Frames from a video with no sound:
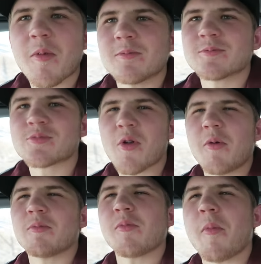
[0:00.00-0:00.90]
do if you like us
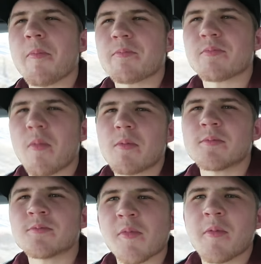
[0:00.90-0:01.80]
on the candy,
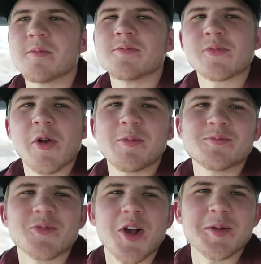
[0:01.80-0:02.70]
then
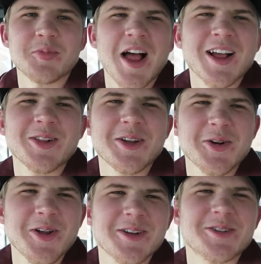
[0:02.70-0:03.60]
like black
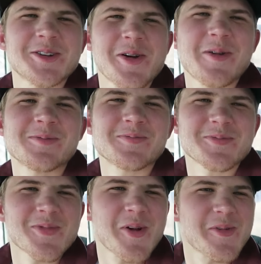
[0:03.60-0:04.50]
licorice.
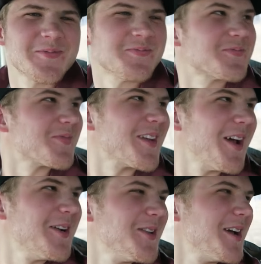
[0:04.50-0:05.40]
Yeah.
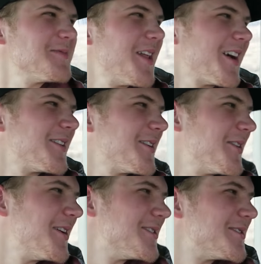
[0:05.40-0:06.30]
I don't like black licorice.